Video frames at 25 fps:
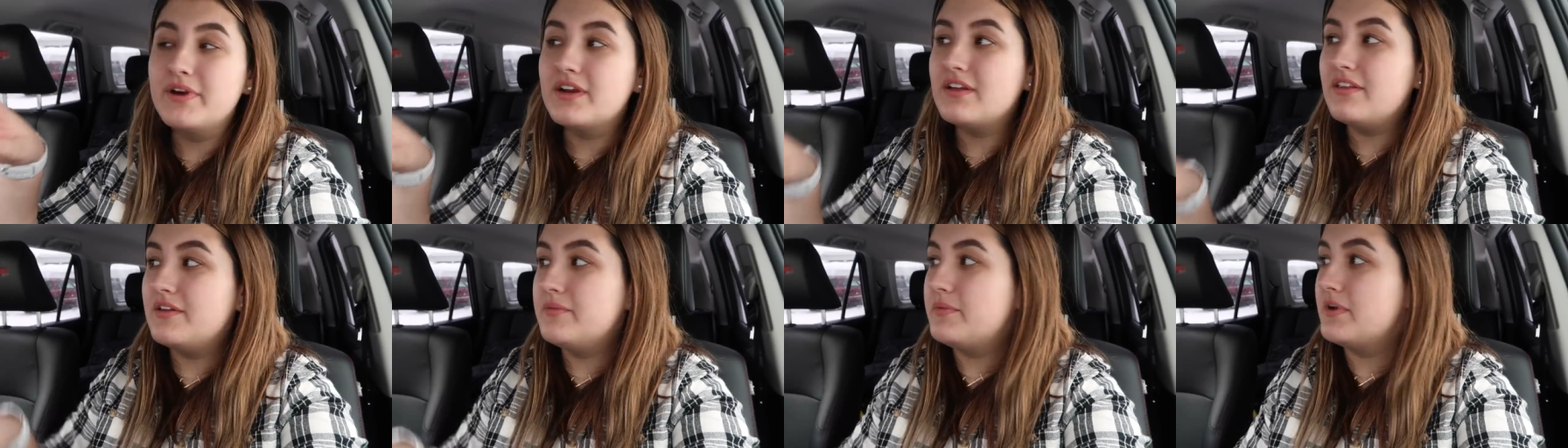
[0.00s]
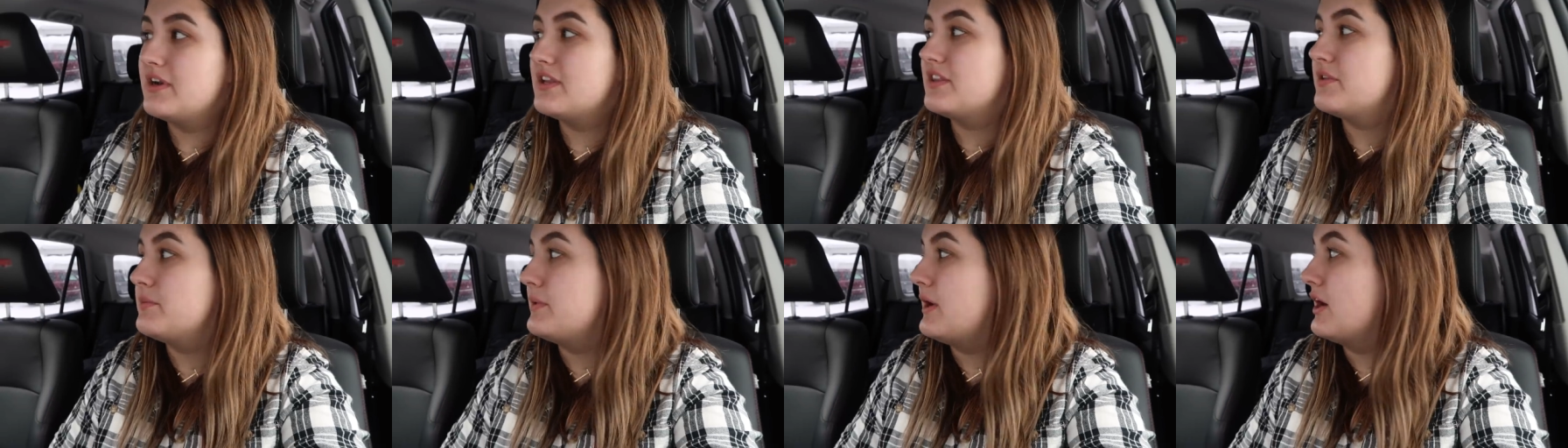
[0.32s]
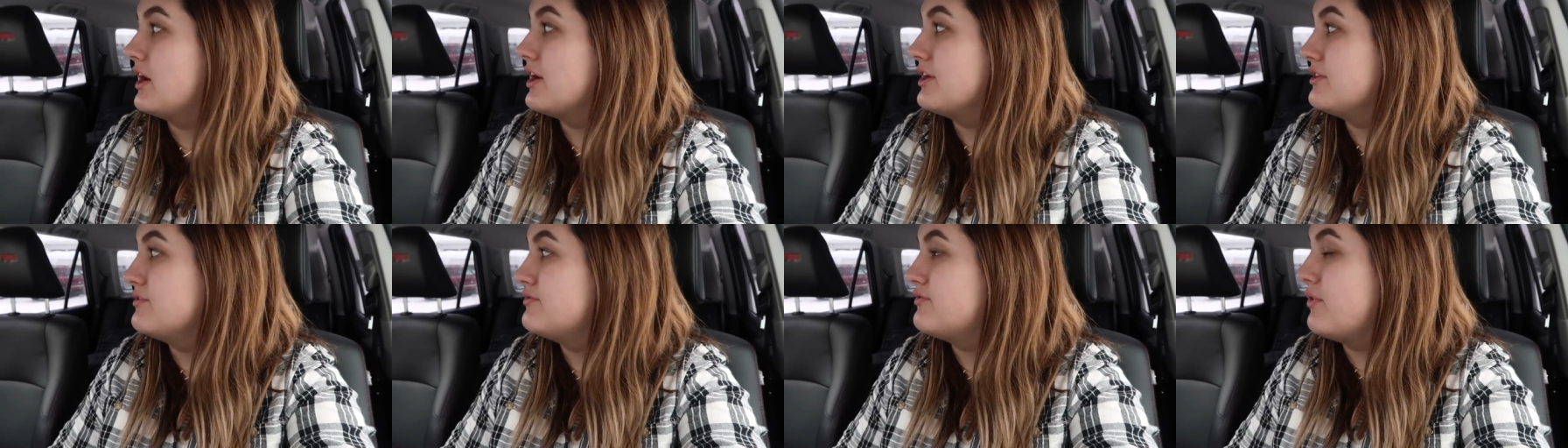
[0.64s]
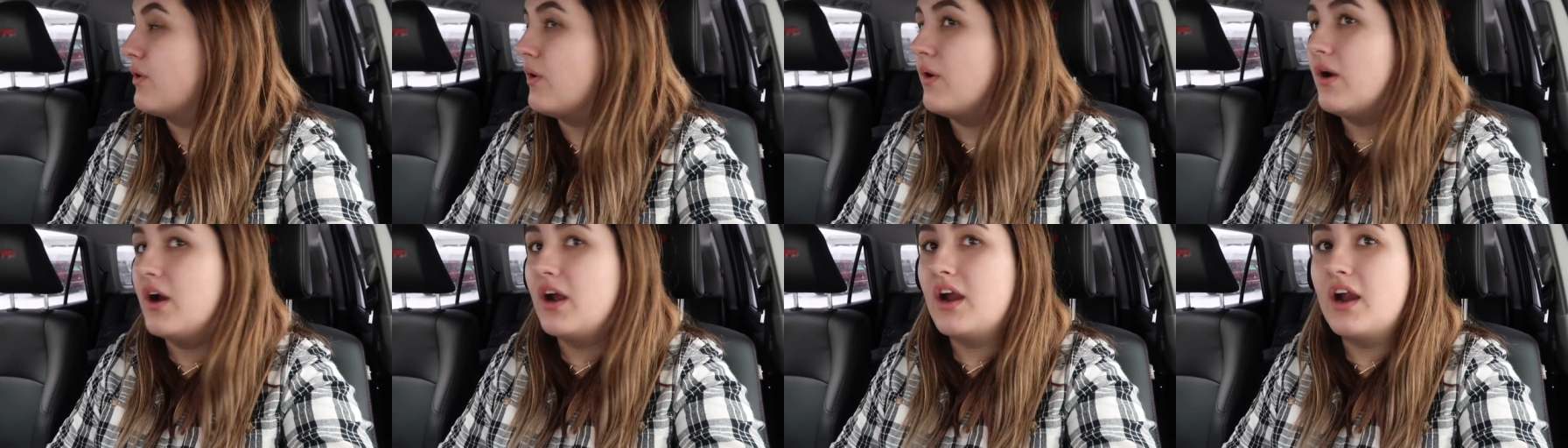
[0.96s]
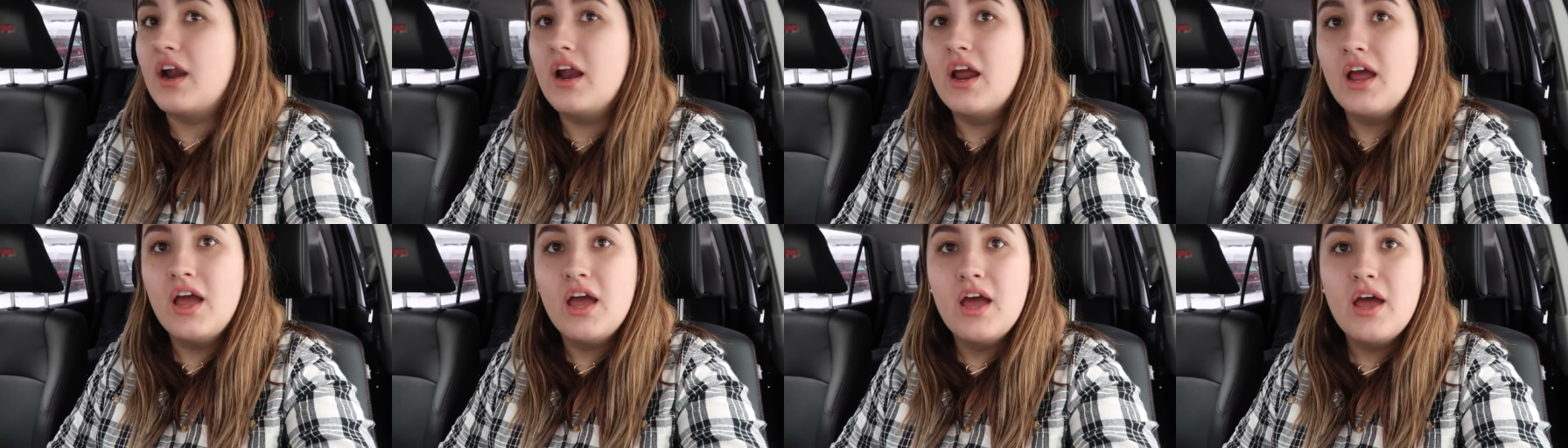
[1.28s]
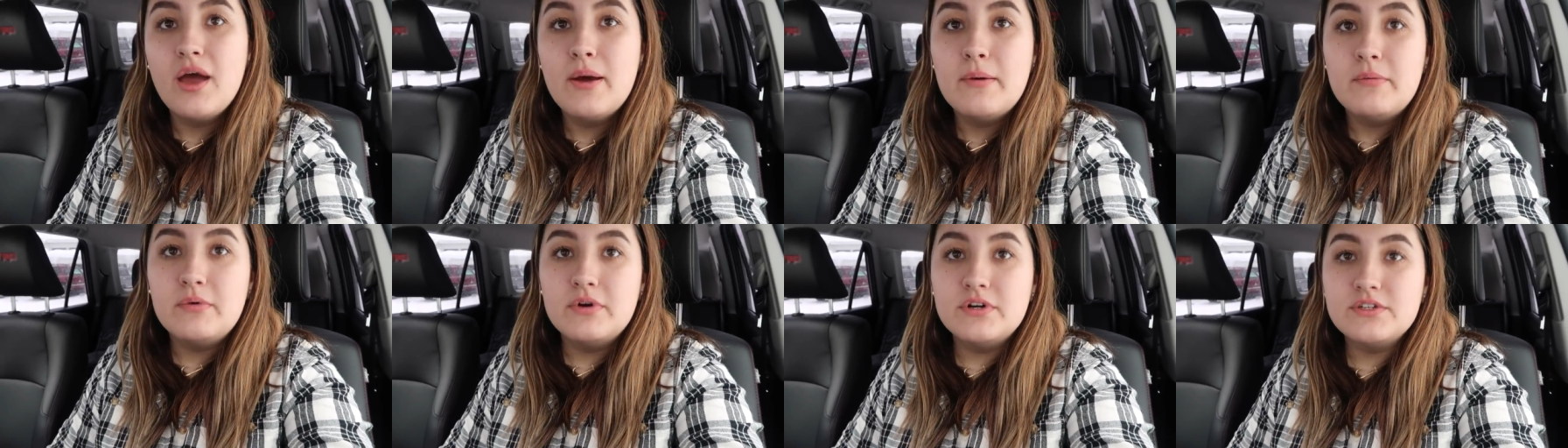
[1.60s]
Barely been at the barn for
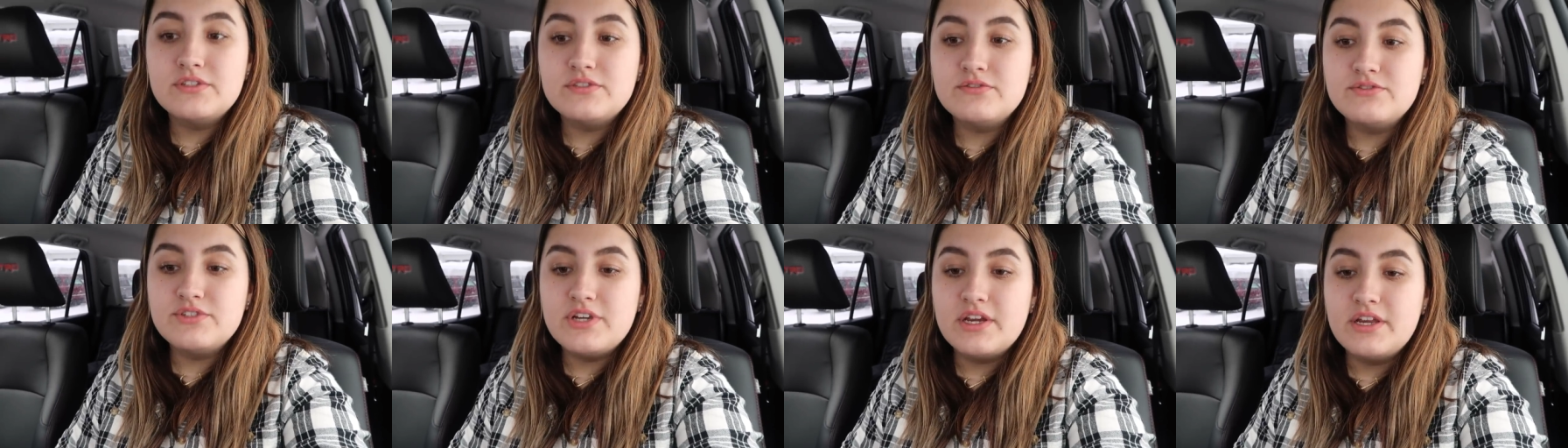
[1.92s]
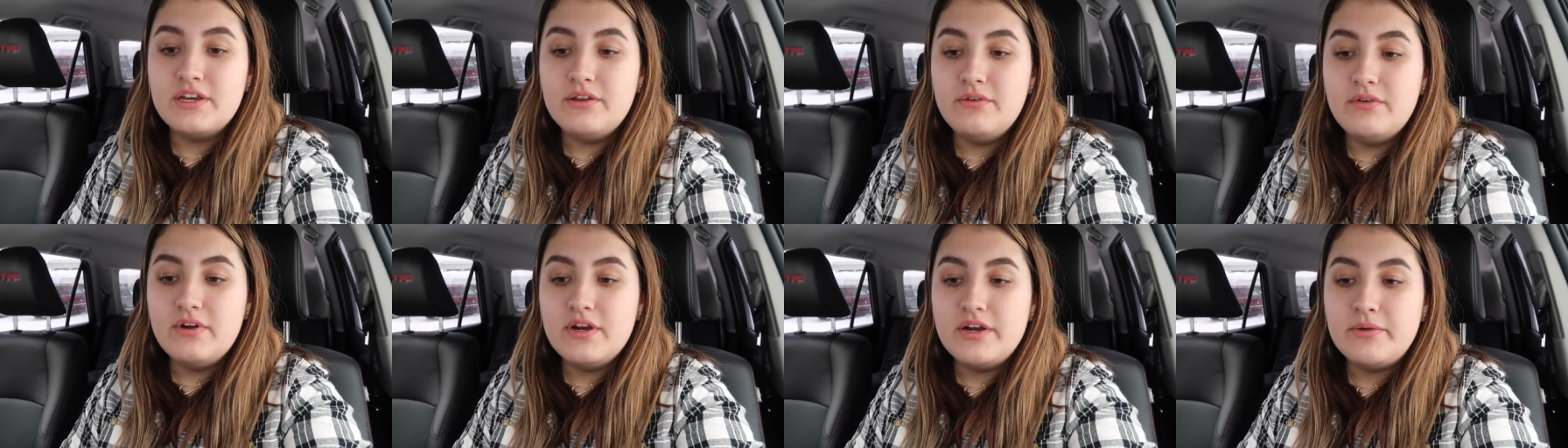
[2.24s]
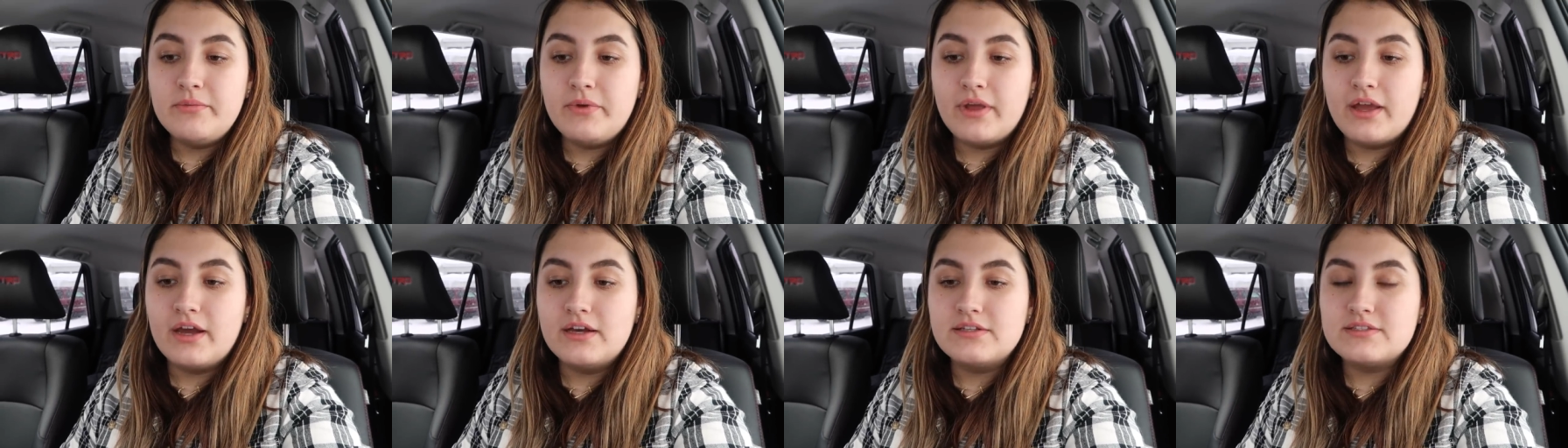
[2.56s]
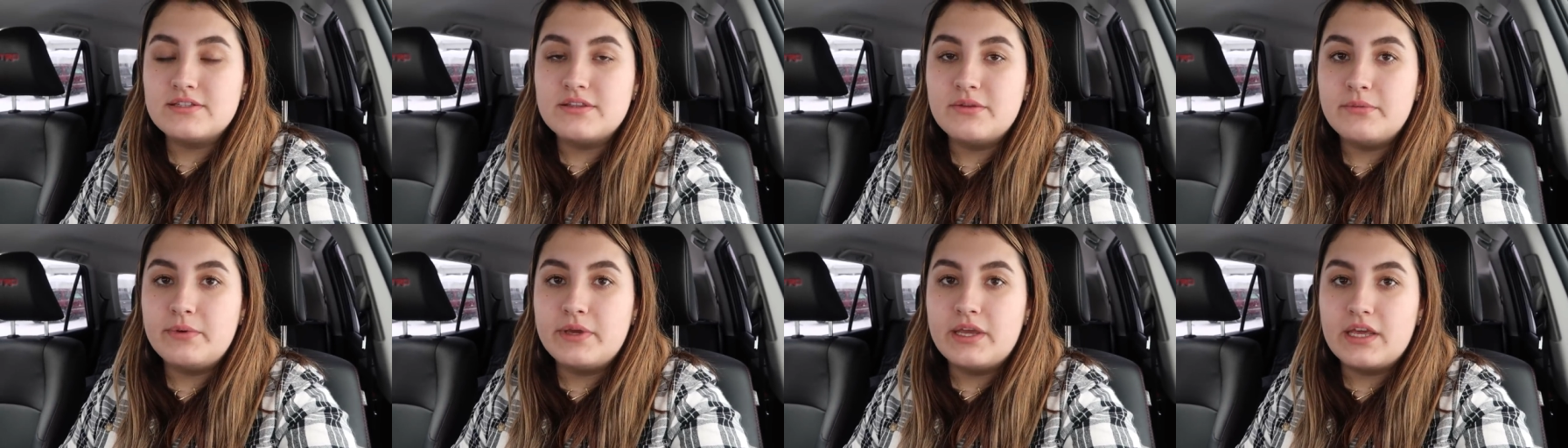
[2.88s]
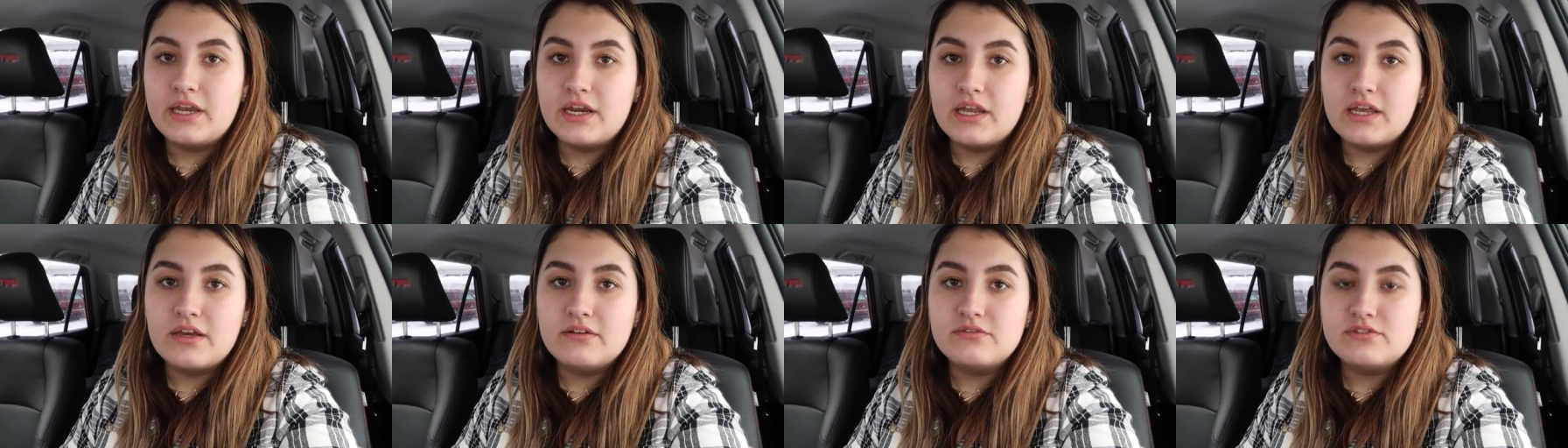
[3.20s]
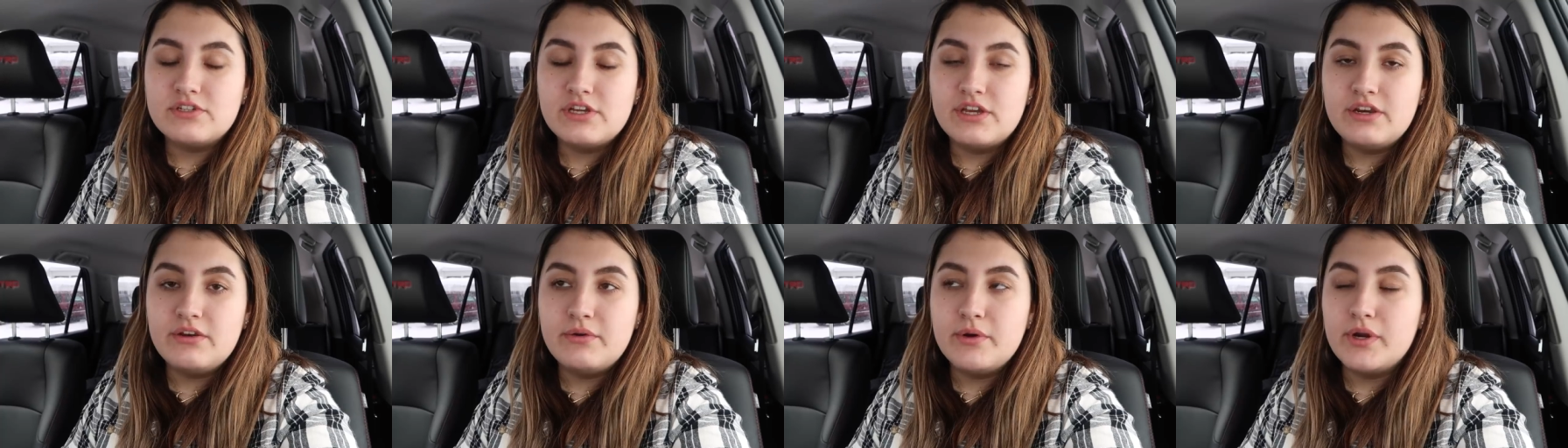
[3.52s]
most of January because in the beginning of
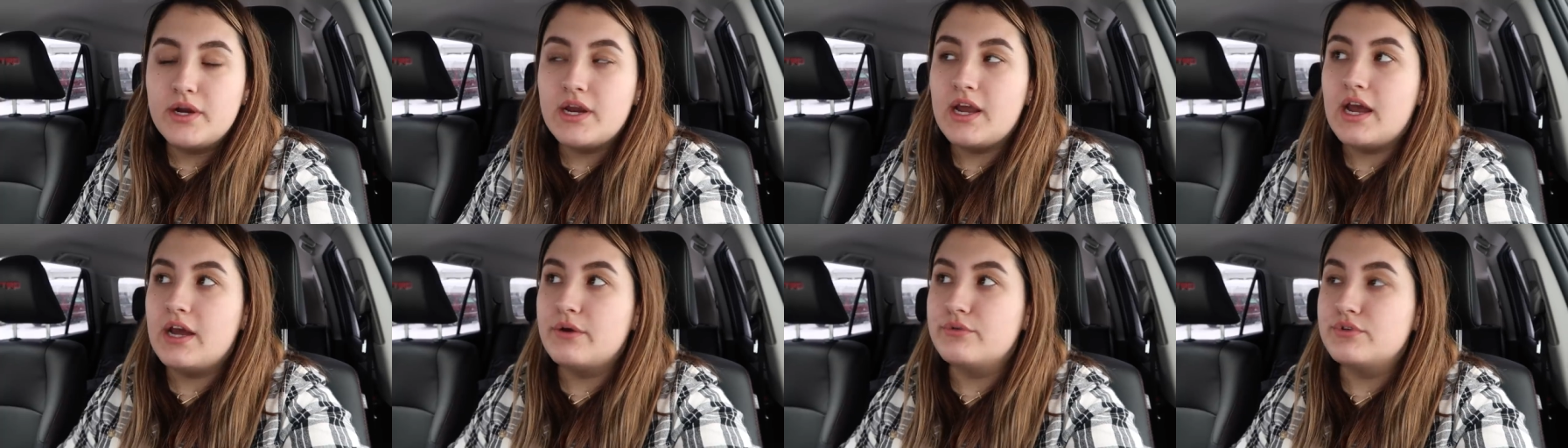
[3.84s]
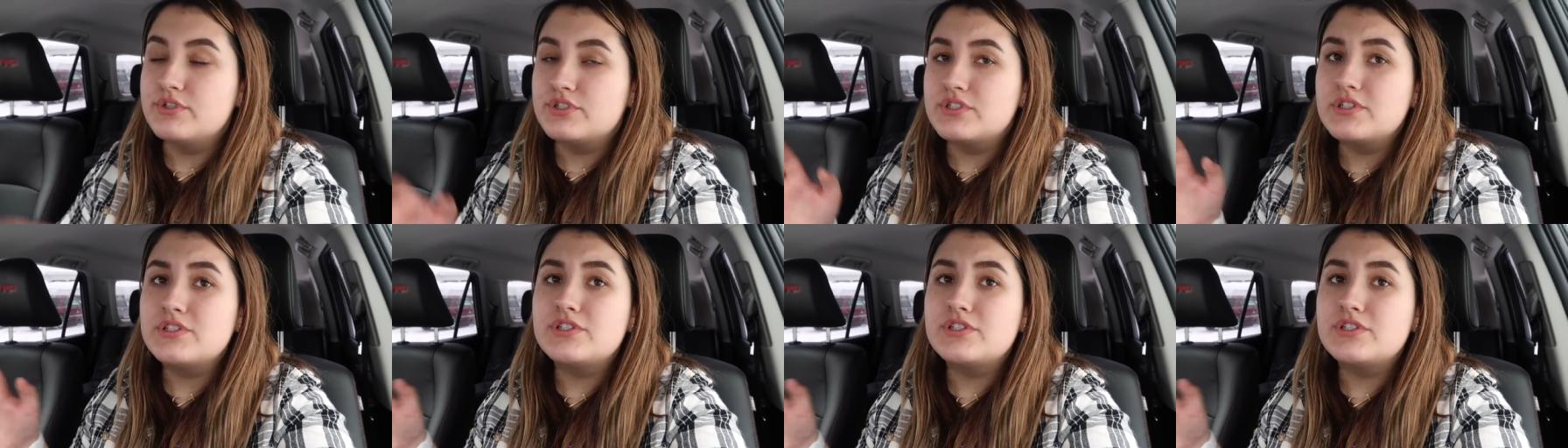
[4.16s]
January I was